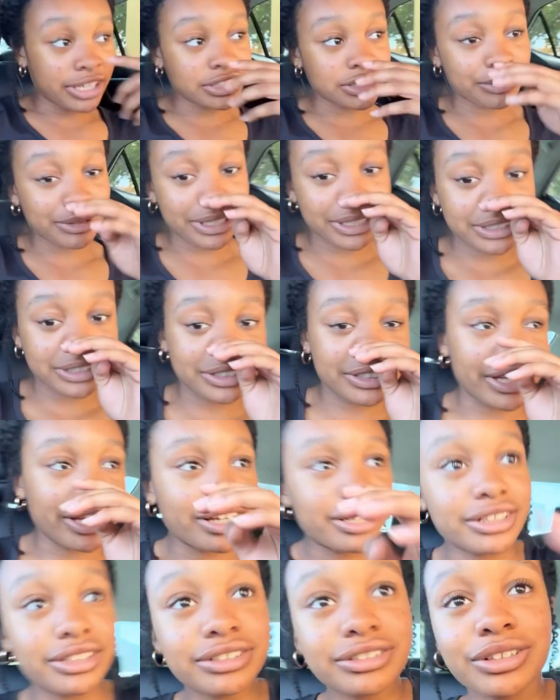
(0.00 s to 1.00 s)
gosh, I'm kind of
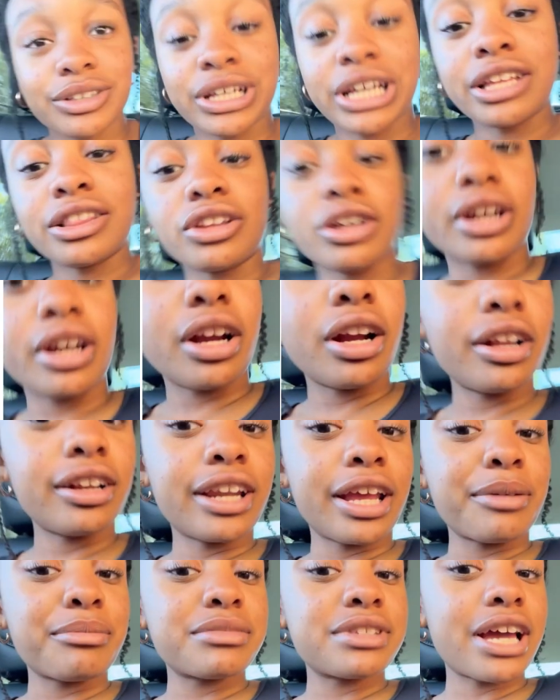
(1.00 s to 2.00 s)
scared. Okay, look at her
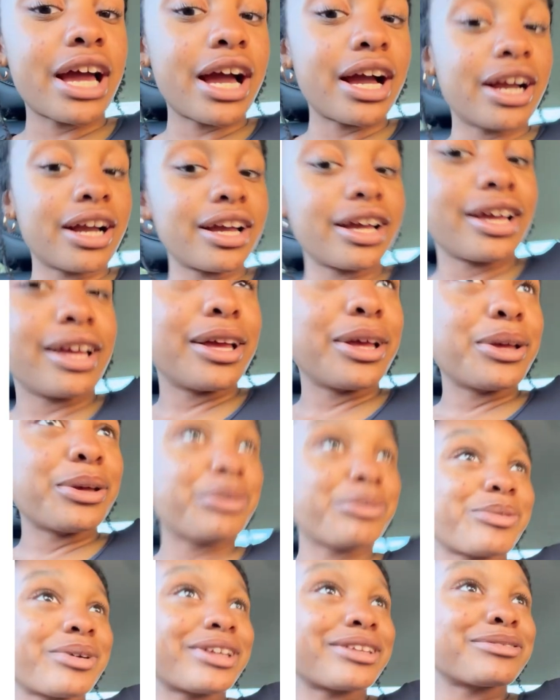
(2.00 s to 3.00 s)
name tag.
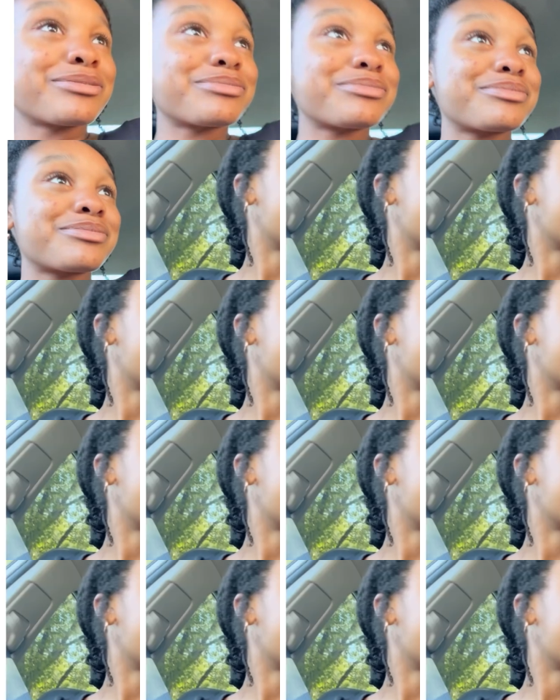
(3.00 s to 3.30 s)
When